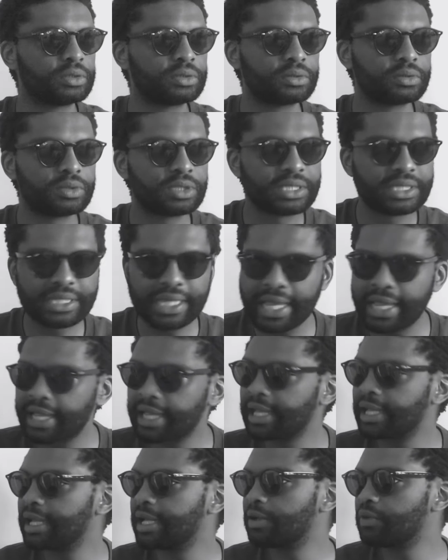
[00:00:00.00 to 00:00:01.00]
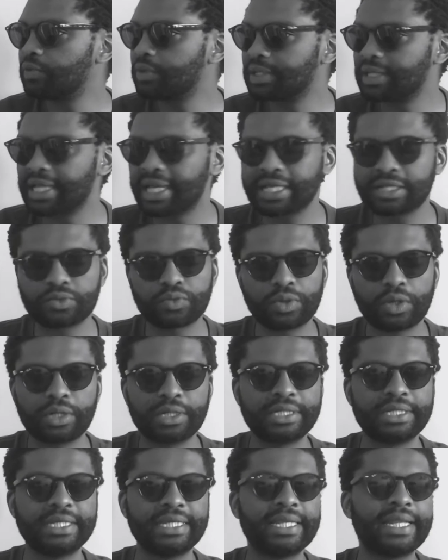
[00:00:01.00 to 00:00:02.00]
sing and we dance. We
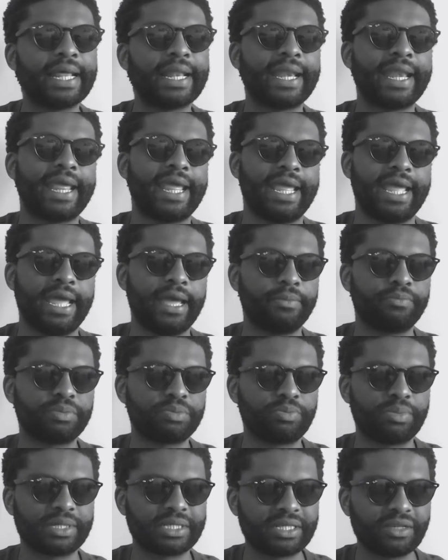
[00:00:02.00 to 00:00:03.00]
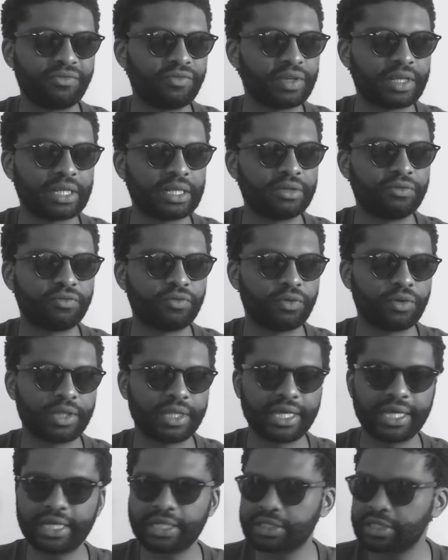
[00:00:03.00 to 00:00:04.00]
don't need an app specifically for
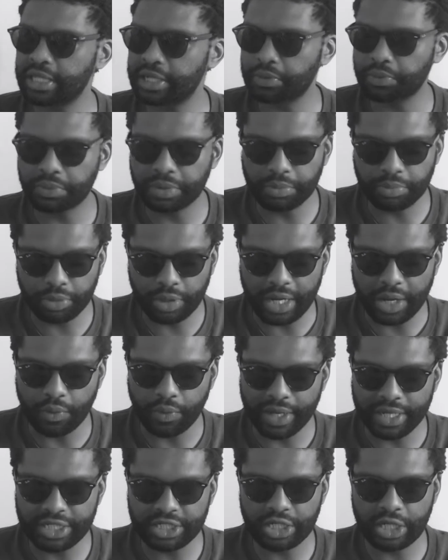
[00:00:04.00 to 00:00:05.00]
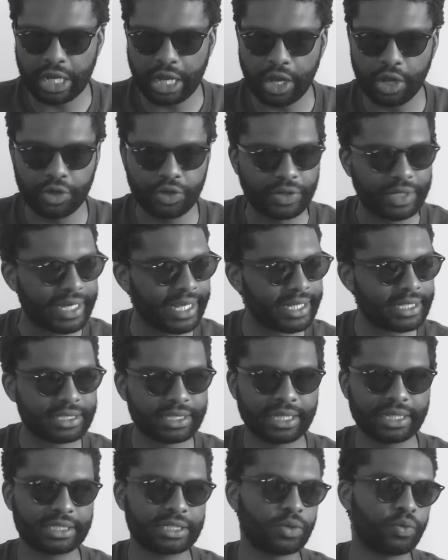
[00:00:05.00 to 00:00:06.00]
that, and people are watching how you're
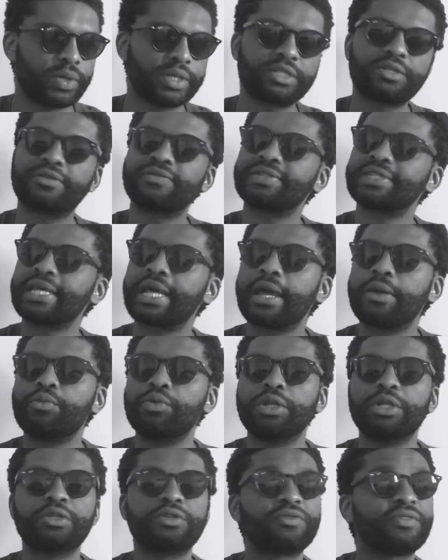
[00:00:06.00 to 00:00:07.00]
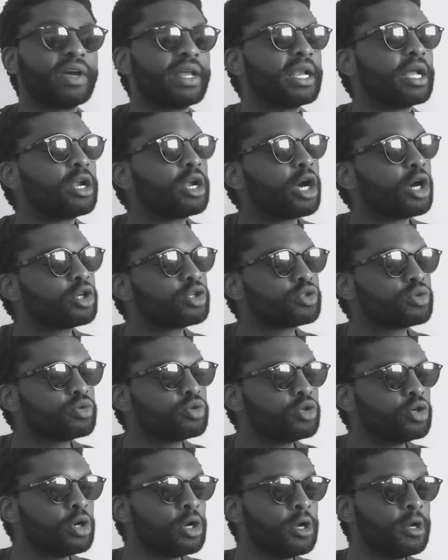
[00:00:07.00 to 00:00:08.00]
dancing. It's a waste of time. We need to find out how
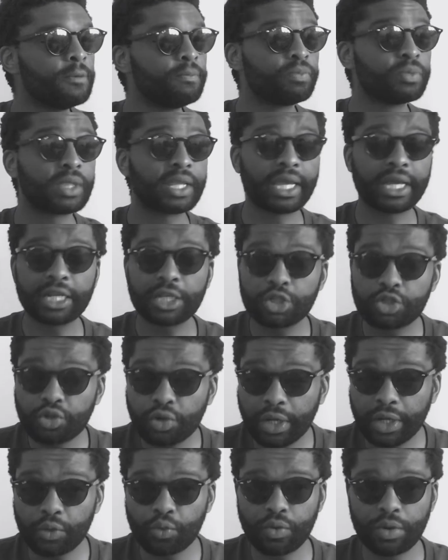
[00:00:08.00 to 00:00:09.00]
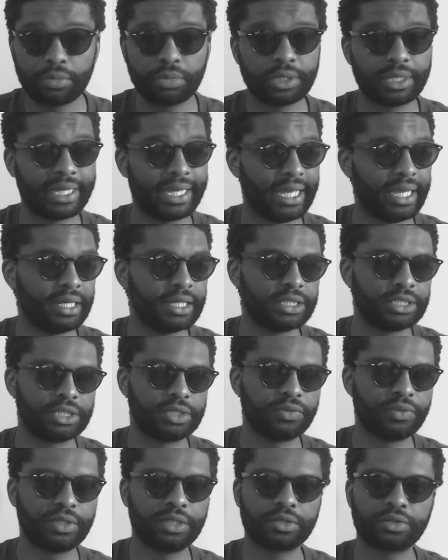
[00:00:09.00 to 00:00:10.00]
to get into renewable
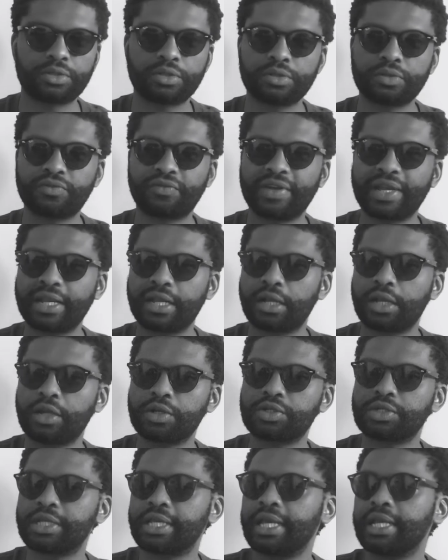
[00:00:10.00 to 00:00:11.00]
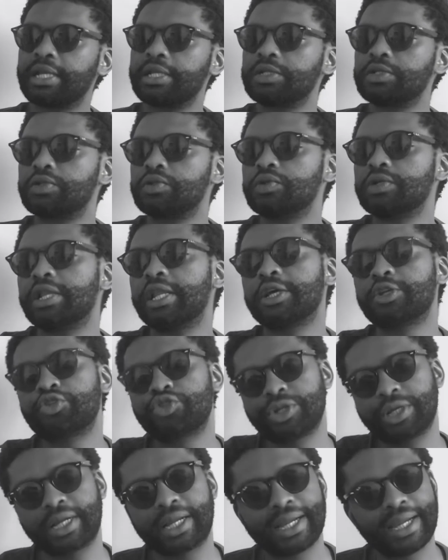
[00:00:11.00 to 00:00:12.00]
energy. We need to find out how to get into
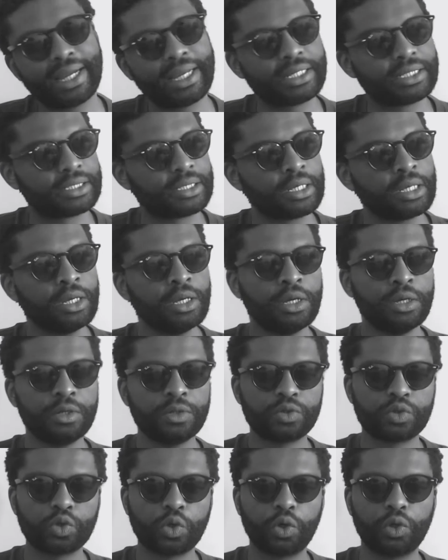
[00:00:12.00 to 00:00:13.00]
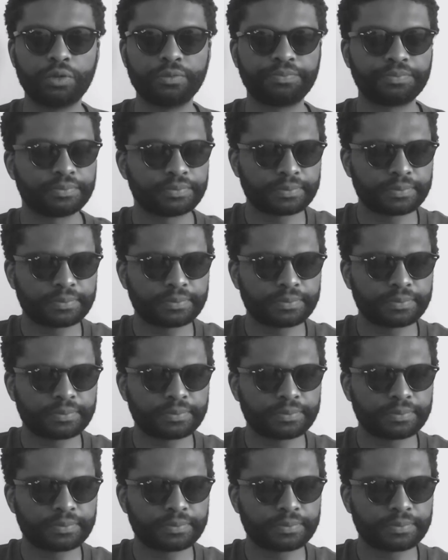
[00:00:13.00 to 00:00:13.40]
electric cars. So